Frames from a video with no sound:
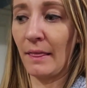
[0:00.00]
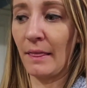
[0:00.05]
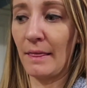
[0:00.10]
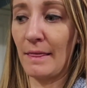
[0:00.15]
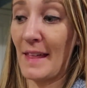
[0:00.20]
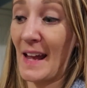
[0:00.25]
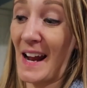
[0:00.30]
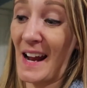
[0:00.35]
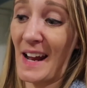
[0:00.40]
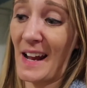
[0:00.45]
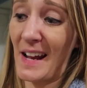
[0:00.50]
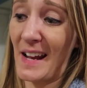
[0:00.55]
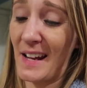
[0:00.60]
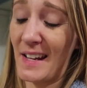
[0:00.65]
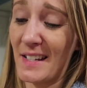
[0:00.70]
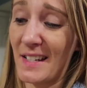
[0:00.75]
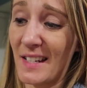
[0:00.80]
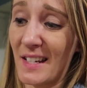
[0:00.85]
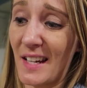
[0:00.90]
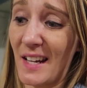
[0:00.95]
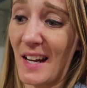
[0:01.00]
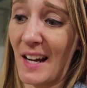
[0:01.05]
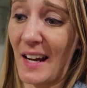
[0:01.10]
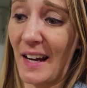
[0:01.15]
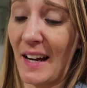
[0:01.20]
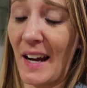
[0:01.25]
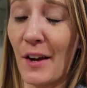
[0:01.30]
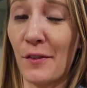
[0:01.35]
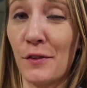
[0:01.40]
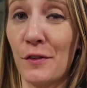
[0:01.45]
that
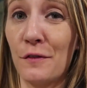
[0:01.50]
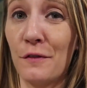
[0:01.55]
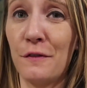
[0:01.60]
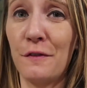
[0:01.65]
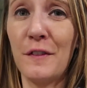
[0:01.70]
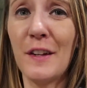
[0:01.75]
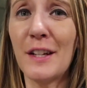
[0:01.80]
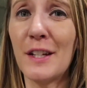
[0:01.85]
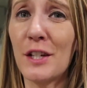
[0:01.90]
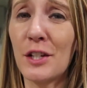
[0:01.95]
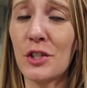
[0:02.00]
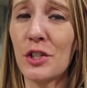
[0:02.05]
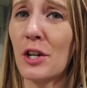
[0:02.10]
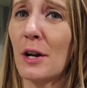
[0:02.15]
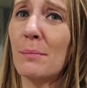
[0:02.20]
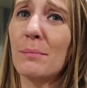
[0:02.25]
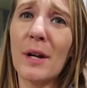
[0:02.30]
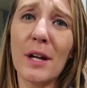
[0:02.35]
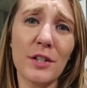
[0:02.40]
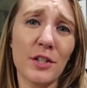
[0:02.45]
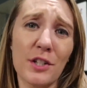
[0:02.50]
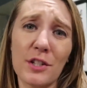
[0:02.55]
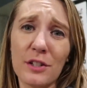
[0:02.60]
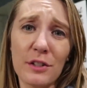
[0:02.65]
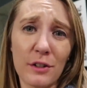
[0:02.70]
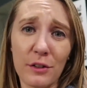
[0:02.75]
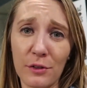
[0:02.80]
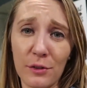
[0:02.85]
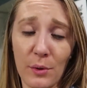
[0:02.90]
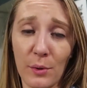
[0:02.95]
I haven't finished, and I'm not just
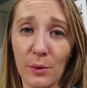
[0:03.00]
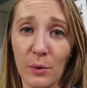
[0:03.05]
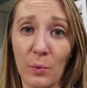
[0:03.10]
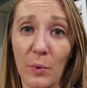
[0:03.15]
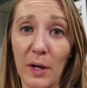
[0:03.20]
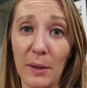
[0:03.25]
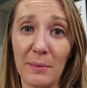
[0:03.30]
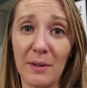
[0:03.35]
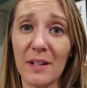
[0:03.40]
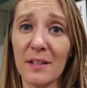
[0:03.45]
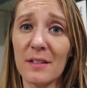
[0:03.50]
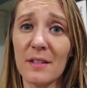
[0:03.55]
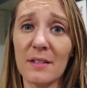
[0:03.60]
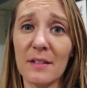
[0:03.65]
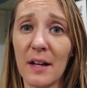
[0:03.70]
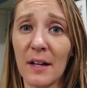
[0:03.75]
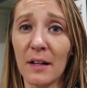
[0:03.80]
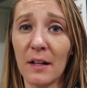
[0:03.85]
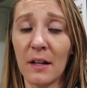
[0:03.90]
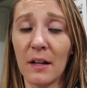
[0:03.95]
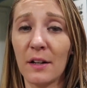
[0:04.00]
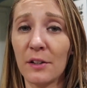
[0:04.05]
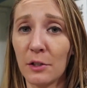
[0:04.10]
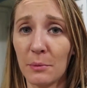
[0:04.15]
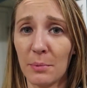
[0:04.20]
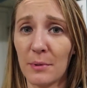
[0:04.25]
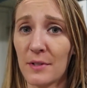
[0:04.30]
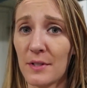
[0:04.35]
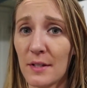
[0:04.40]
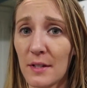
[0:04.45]
gonna throw it away because it's not
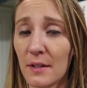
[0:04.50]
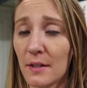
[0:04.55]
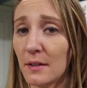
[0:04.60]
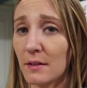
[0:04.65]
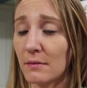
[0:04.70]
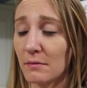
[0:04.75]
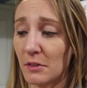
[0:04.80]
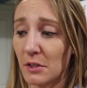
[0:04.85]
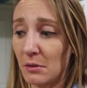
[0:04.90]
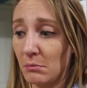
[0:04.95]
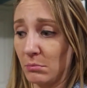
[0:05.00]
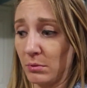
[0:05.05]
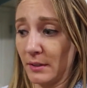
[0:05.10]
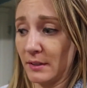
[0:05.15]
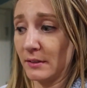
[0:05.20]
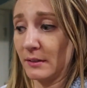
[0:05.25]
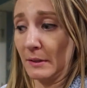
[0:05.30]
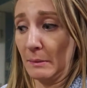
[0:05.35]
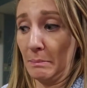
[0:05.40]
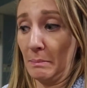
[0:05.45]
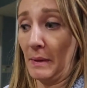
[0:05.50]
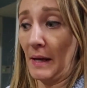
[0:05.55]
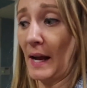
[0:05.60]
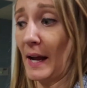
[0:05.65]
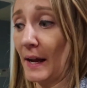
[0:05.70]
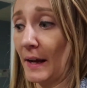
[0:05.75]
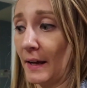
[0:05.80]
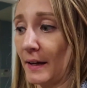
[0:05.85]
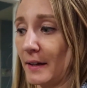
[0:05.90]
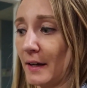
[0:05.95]
100% completely
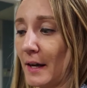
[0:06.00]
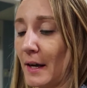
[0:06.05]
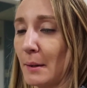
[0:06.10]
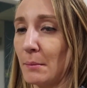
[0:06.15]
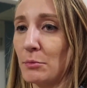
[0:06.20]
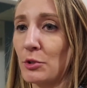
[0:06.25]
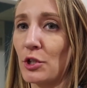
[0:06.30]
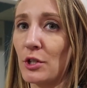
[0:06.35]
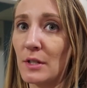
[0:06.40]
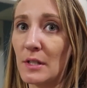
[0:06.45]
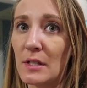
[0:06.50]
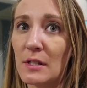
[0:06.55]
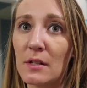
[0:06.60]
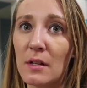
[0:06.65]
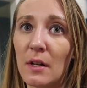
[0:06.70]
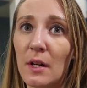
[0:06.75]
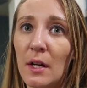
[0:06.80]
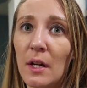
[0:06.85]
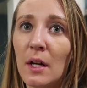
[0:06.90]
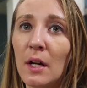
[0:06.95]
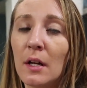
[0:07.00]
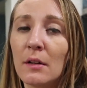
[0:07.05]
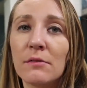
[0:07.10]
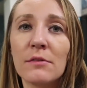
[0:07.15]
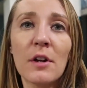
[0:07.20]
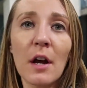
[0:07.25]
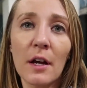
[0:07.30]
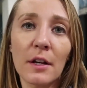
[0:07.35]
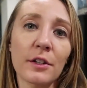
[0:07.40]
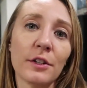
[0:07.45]
bad. I'm just
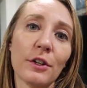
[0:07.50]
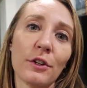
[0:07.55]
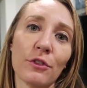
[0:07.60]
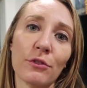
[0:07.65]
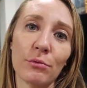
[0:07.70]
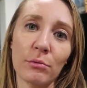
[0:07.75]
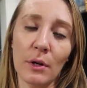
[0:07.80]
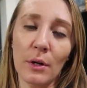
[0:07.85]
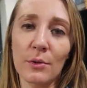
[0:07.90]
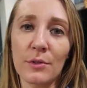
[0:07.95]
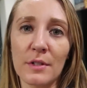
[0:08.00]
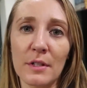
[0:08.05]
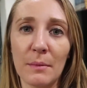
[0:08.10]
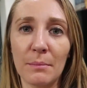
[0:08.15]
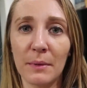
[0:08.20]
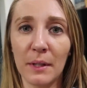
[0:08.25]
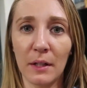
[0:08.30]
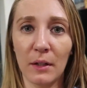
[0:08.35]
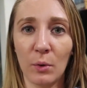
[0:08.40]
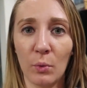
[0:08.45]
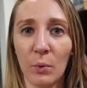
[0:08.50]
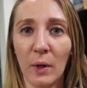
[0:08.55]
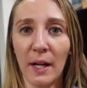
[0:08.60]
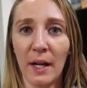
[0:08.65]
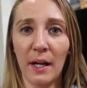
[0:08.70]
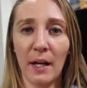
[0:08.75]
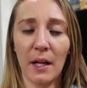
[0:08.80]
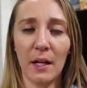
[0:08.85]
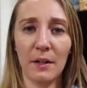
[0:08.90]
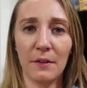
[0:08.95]
not gonna throw something
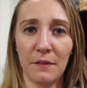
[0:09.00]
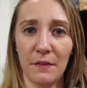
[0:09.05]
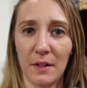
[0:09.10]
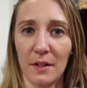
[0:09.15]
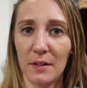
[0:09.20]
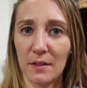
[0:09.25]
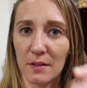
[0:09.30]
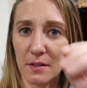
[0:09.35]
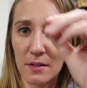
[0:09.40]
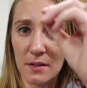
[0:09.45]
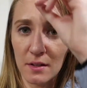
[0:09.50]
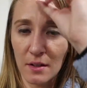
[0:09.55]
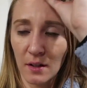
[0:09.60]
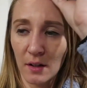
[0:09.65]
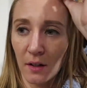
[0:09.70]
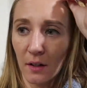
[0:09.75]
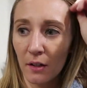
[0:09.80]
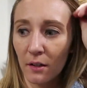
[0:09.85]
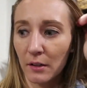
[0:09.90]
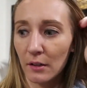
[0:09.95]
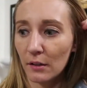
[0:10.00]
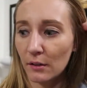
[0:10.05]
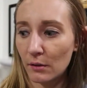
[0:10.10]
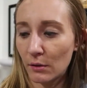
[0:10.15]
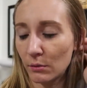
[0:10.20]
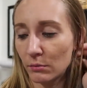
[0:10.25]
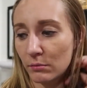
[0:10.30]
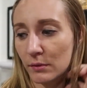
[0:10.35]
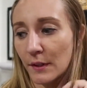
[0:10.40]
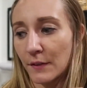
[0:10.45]
away if it's, you
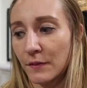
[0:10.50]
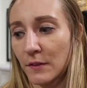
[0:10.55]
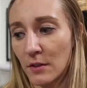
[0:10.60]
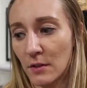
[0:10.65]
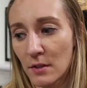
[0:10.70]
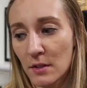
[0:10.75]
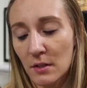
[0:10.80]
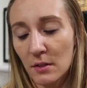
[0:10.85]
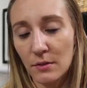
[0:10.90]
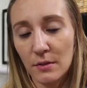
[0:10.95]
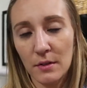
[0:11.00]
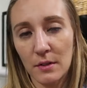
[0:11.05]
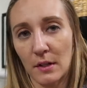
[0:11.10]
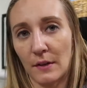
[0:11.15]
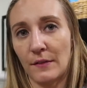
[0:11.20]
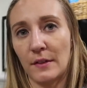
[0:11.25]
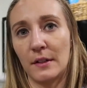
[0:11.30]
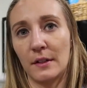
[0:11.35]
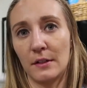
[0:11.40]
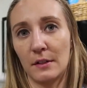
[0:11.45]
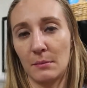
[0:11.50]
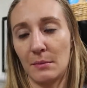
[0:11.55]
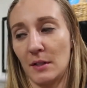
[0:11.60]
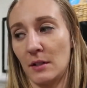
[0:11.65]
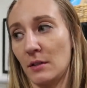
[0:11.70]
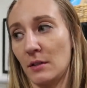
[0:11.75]
know, if there's still stuff in there to be